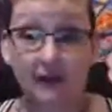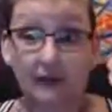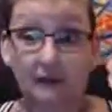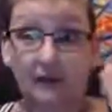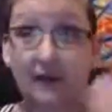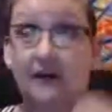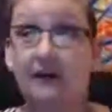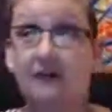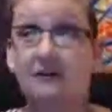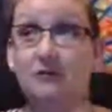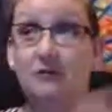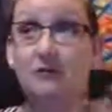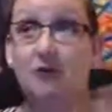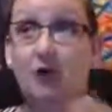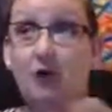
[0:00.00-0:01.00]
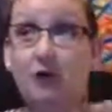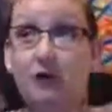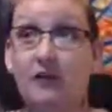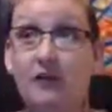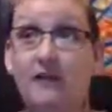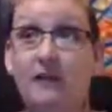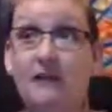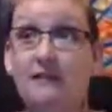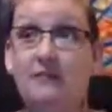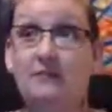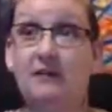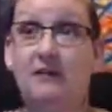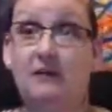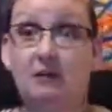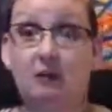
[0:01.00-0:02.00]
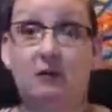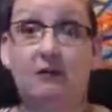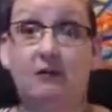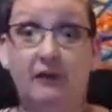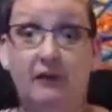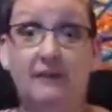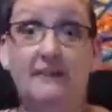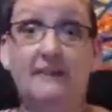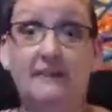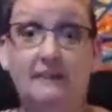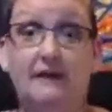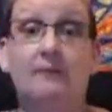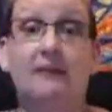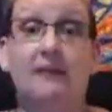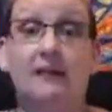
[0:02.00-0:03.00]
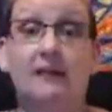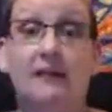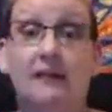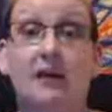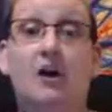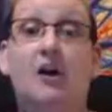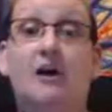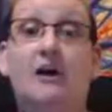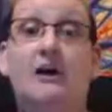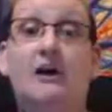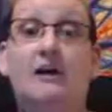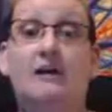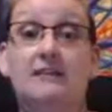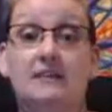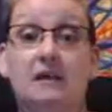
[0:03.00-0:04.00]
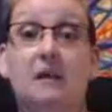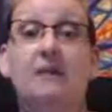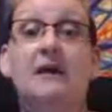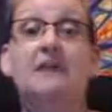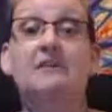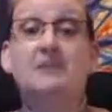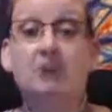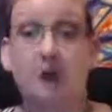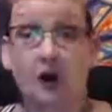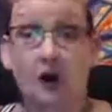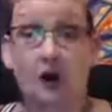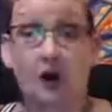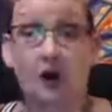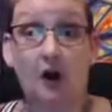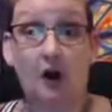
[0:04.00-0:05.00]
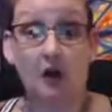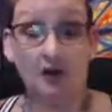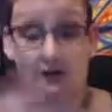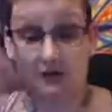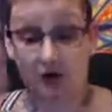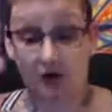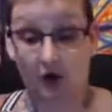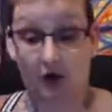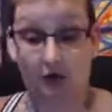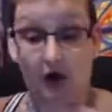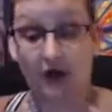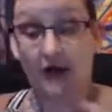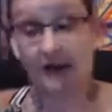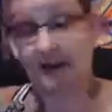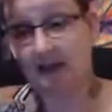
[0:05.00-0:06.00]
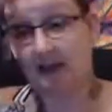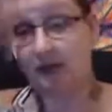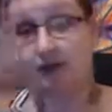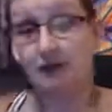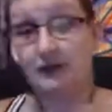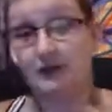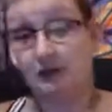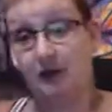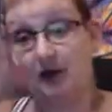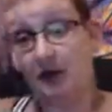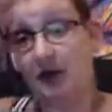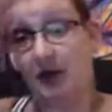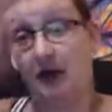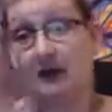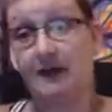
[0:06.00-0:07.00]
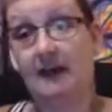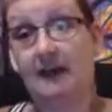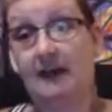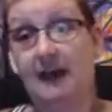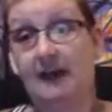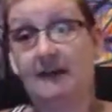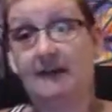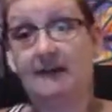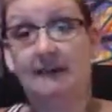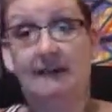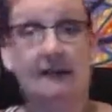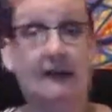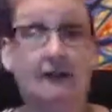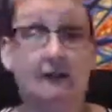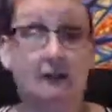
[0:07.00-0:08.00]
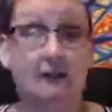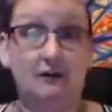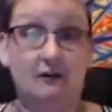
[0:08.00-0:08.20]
because when we overthink, it's because we're feeling something in our stomachs or in our hearts or our mind, and those three are kind of connected together.